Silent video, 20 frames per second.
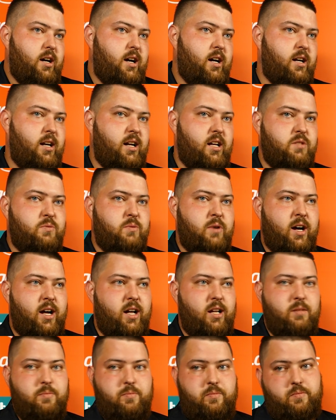And that's
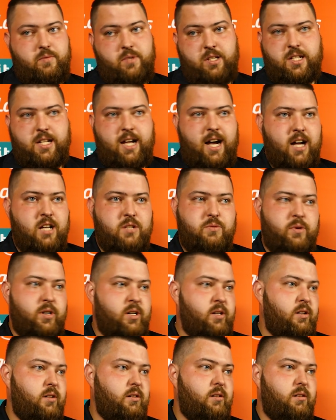why these guys
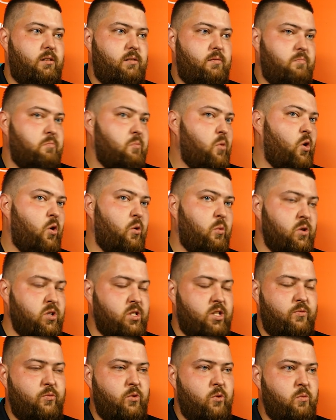win more
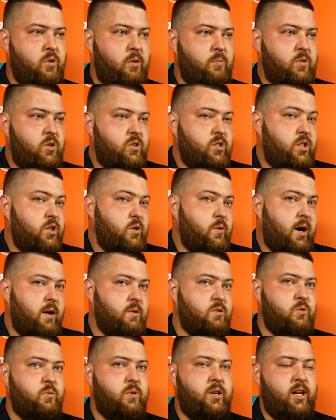once they've won one, because they know how
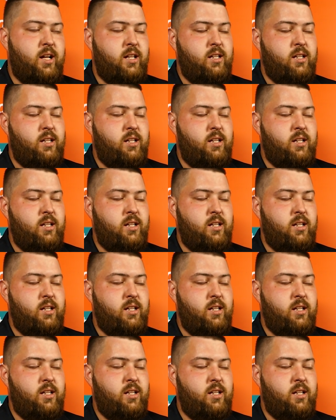to win it.